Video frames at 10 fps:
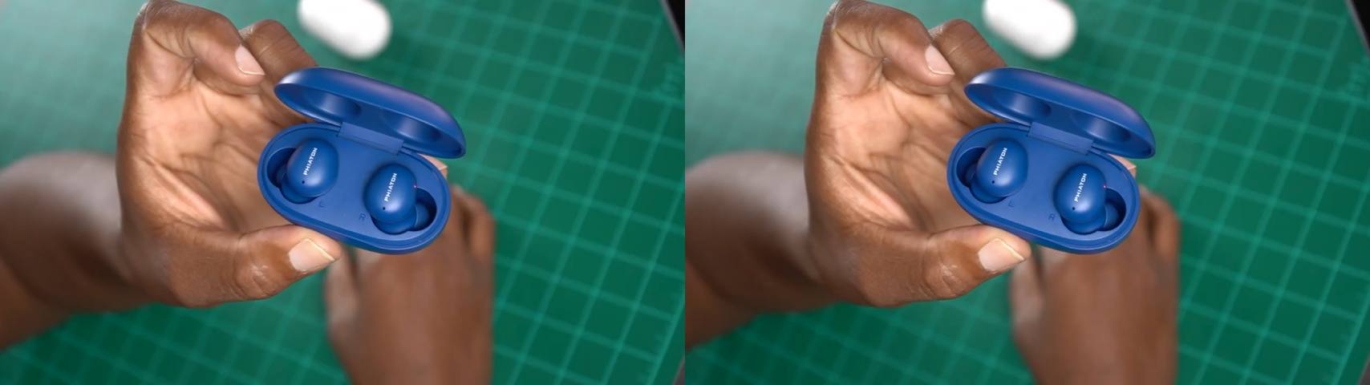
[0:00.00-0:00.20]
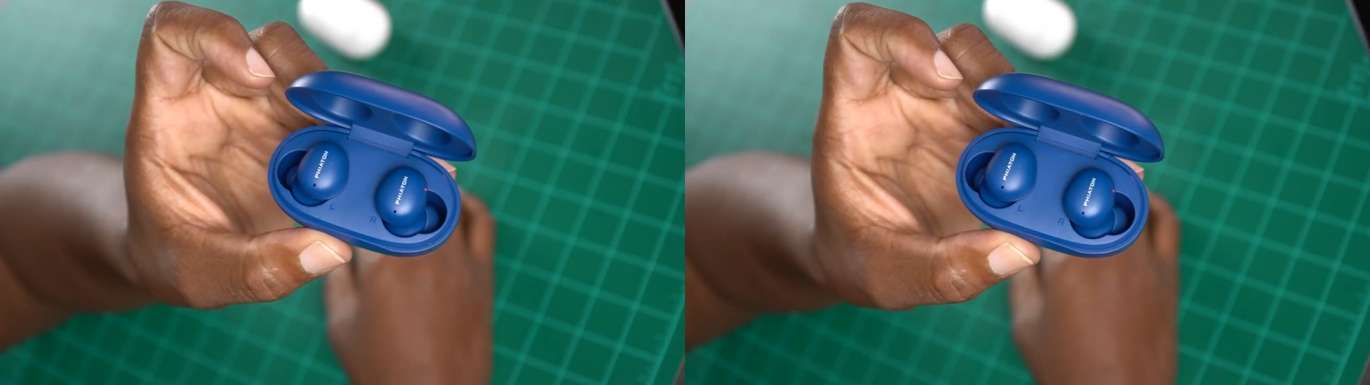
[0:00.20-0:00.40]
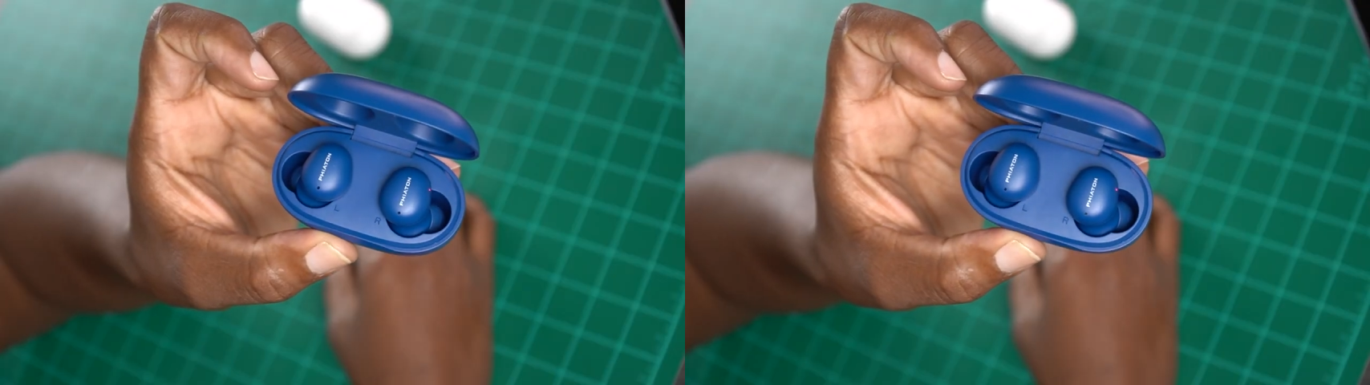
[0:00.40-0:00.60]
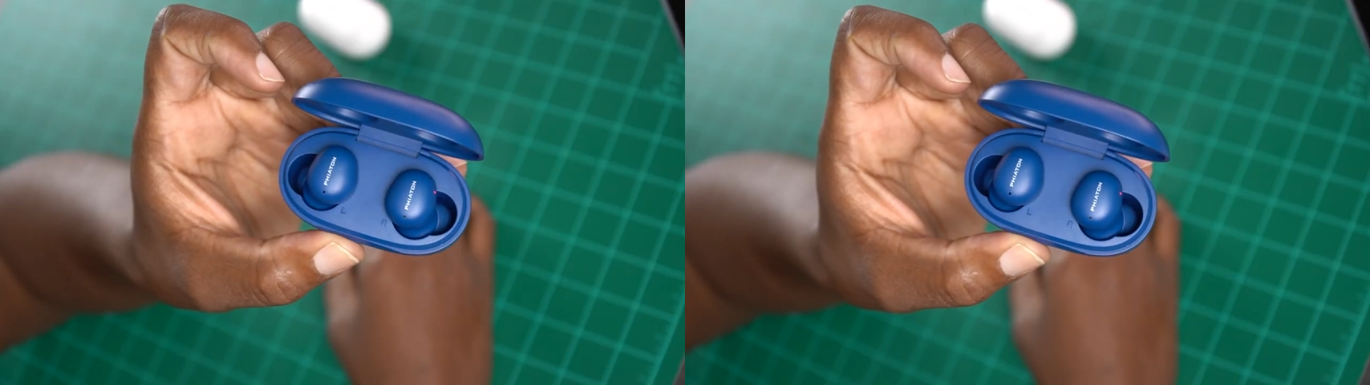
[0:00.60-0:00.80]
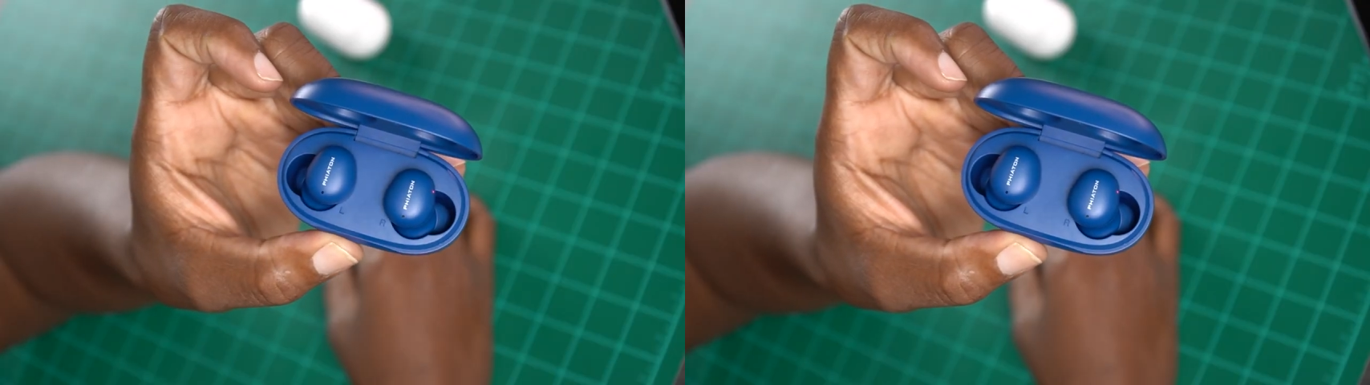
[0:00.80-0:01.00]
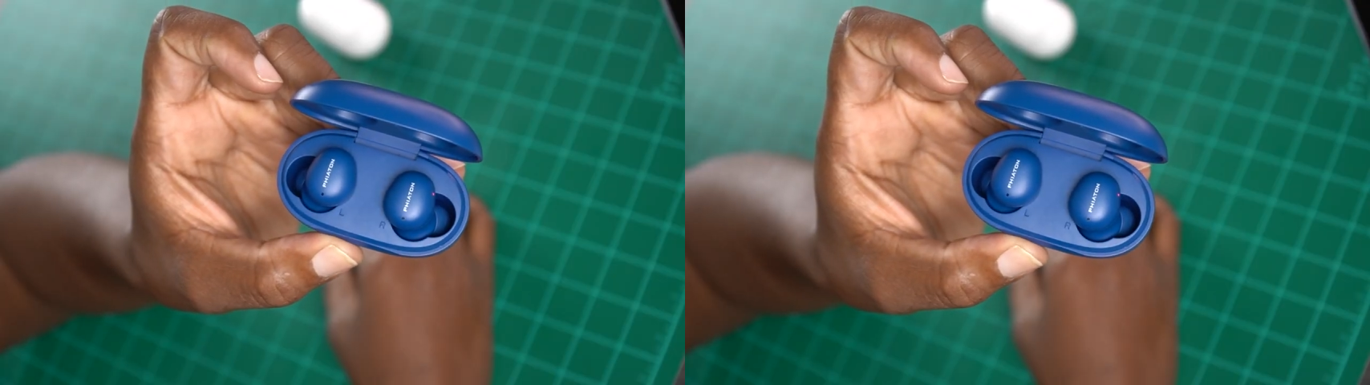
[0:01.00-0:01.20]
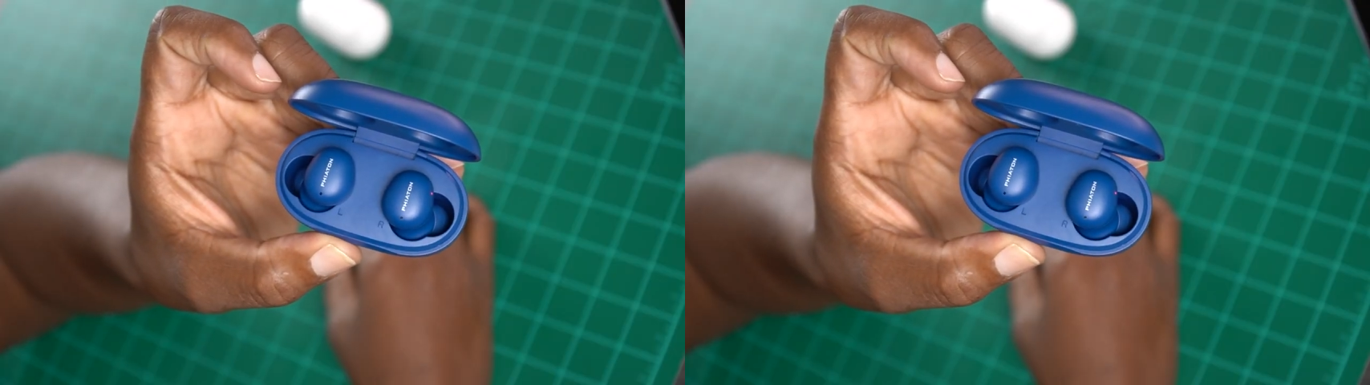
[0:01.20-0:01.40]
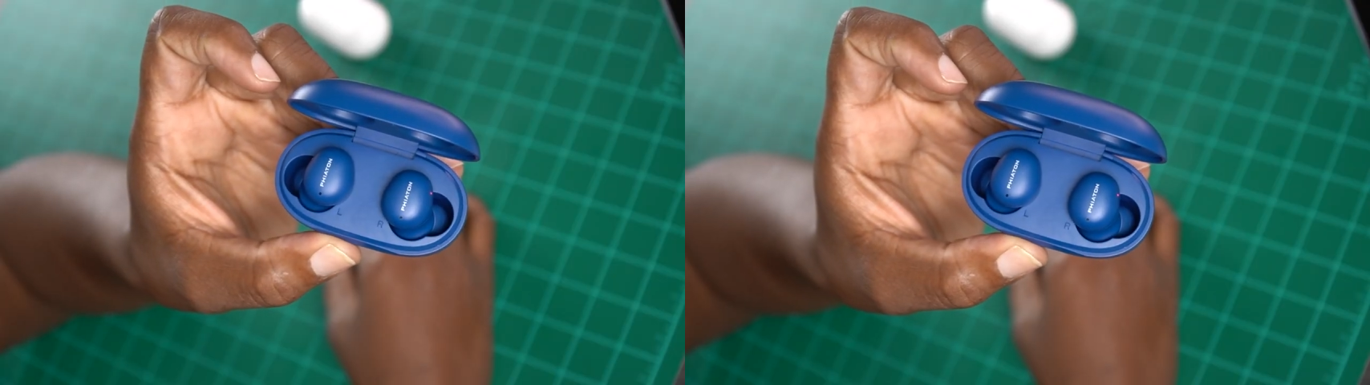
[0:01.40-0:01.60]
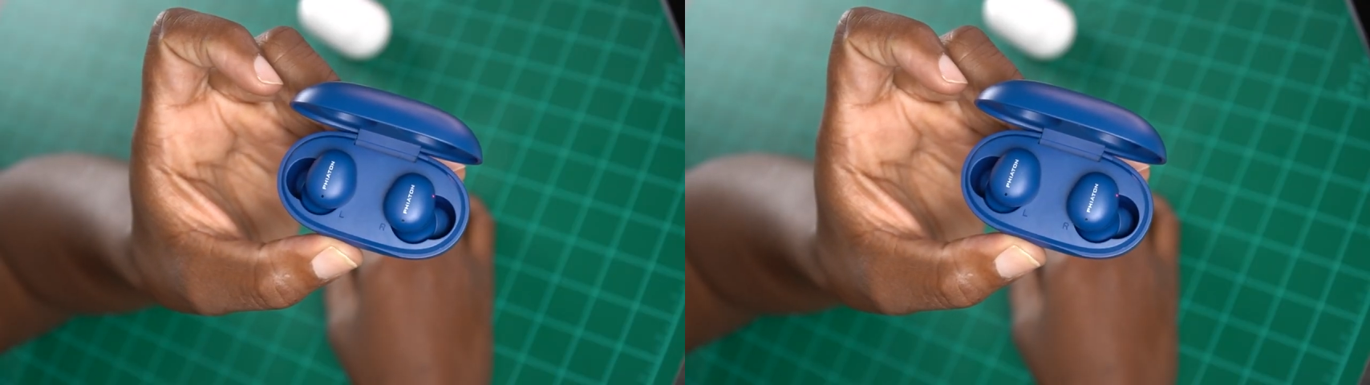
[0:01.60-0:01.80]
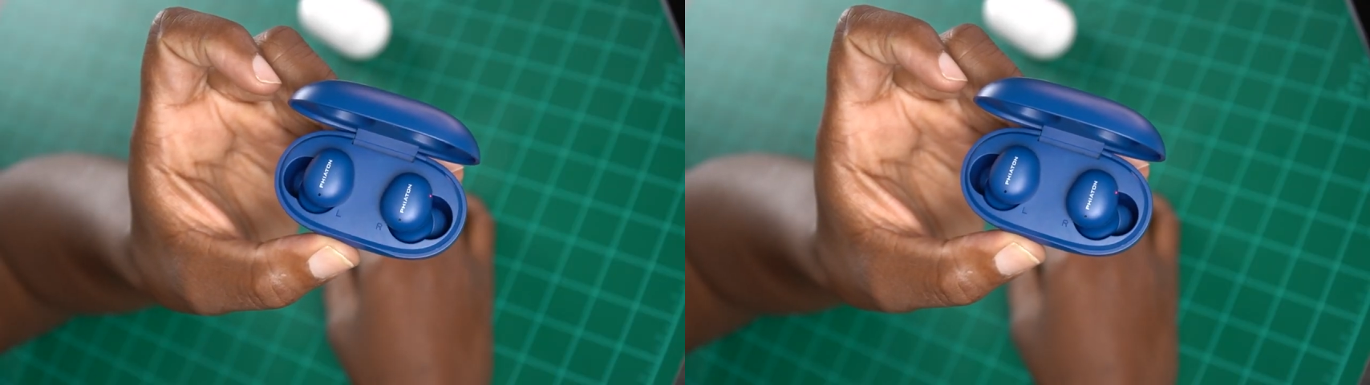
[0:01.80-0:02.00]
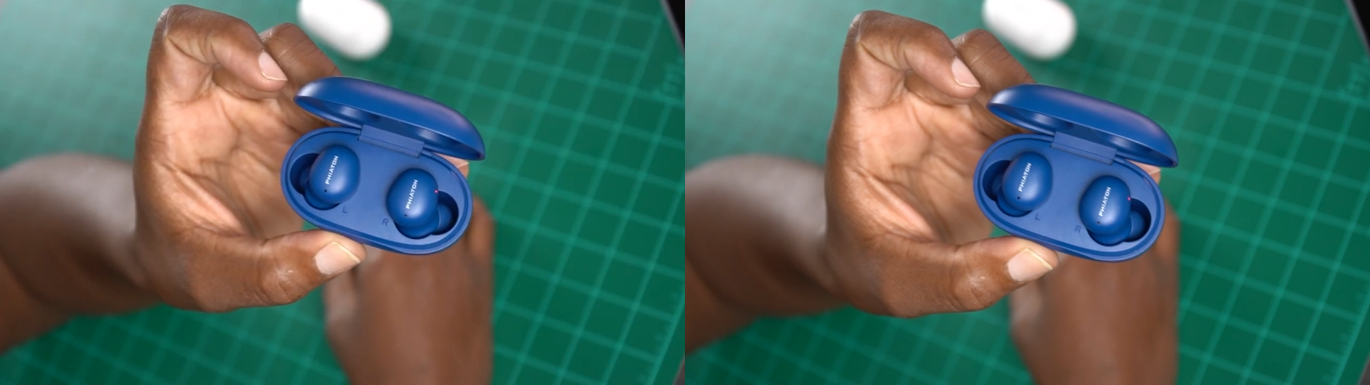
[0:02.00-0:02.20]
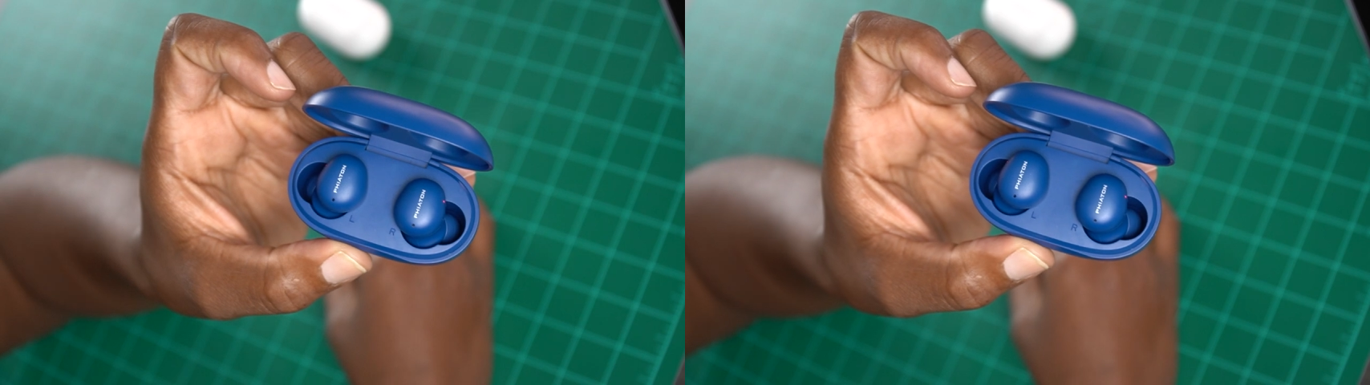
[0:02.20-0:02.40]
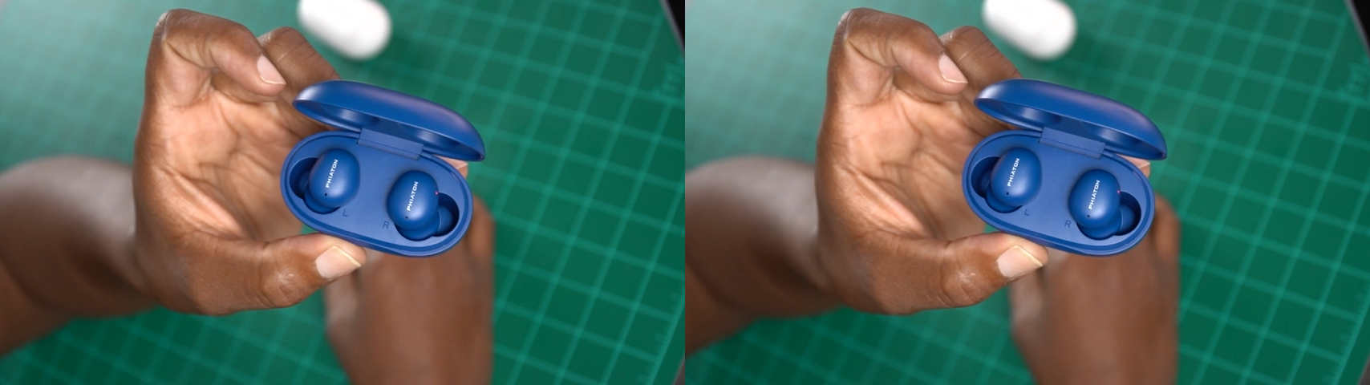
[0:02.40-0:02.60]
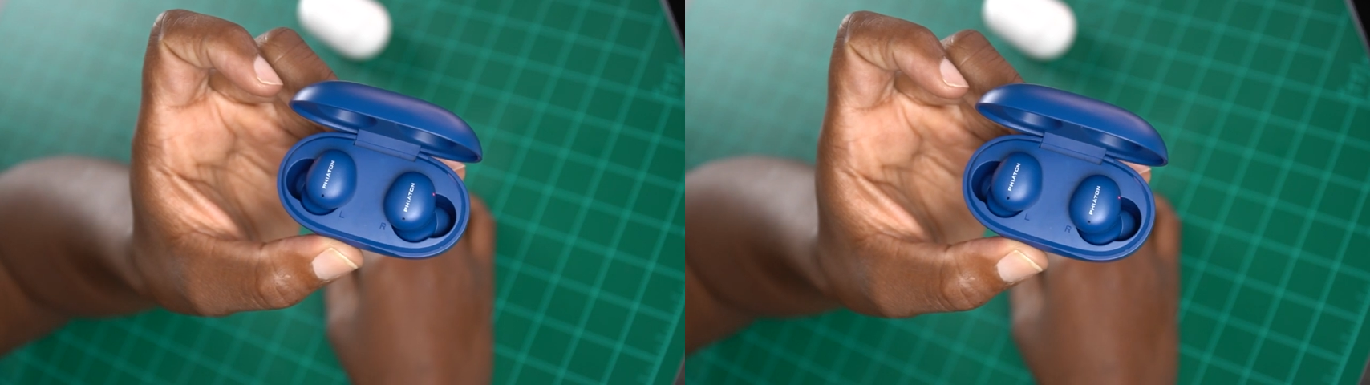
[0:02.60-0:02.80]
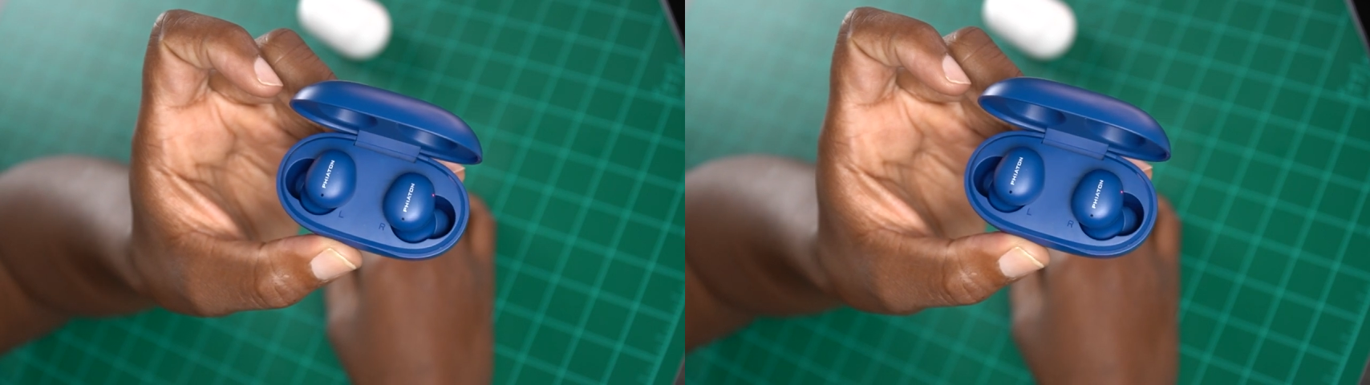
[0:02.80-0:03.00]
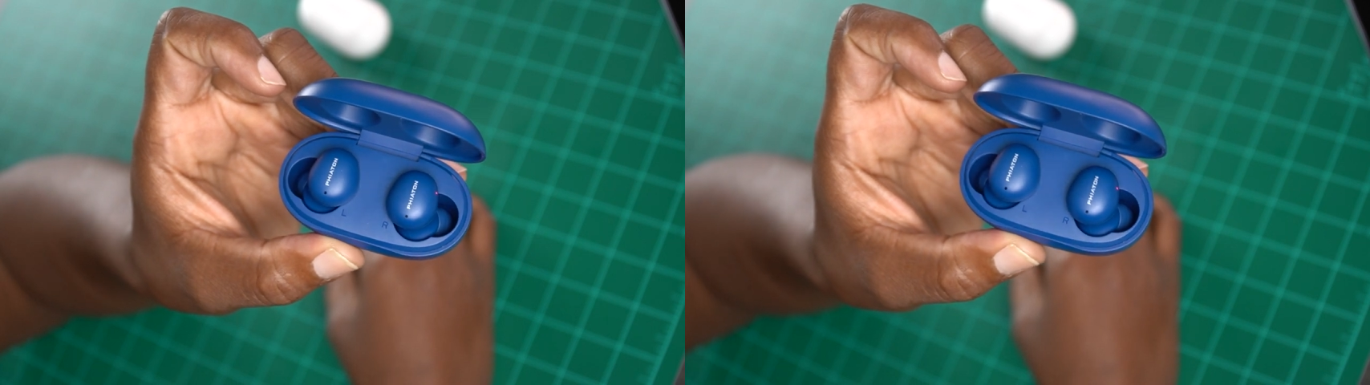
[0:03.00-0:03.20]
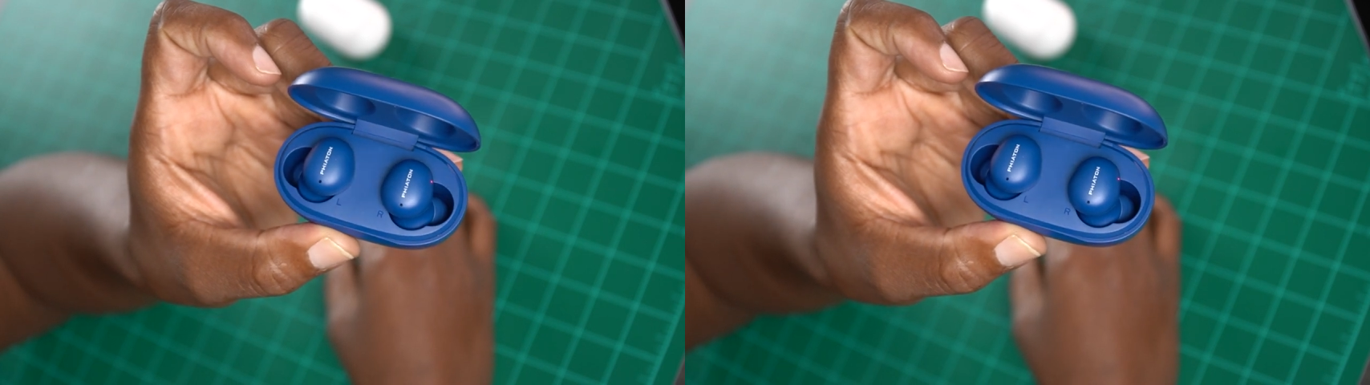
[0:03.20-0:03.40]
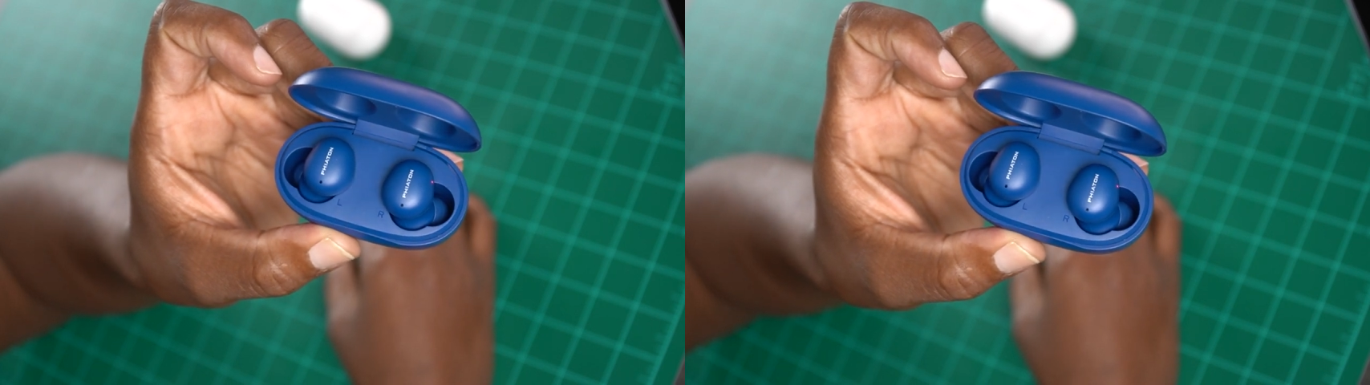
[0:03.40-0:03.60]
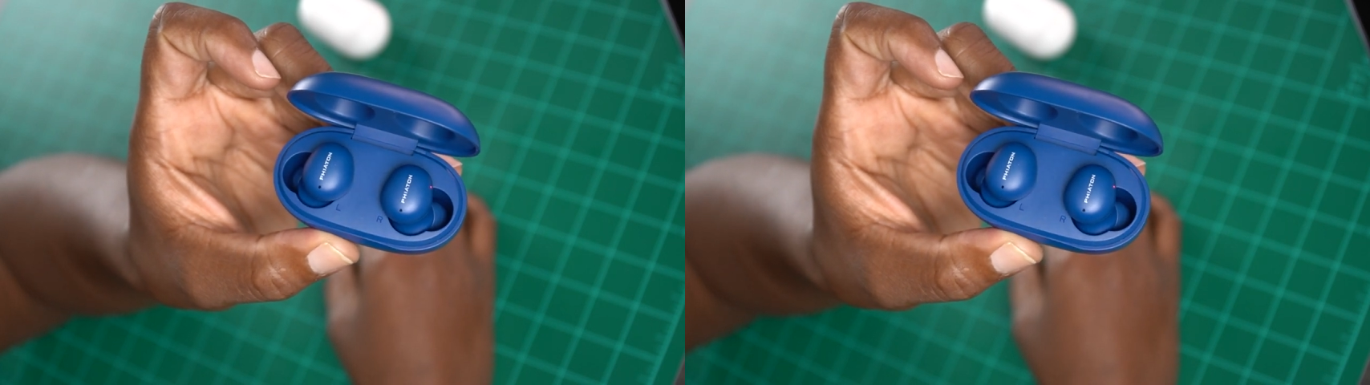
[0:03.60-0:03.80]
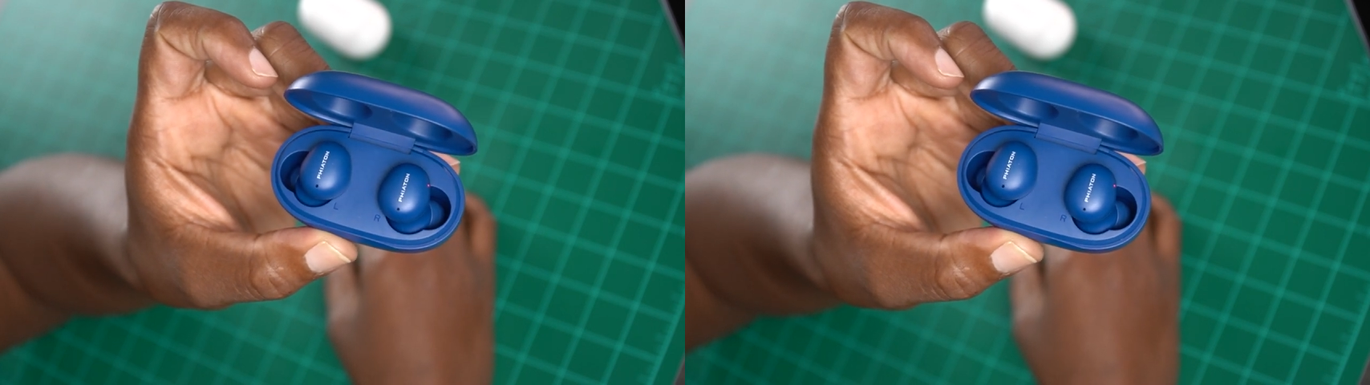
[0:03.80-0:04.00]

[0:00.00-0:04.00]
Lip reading: Nobody's mouth can be seen.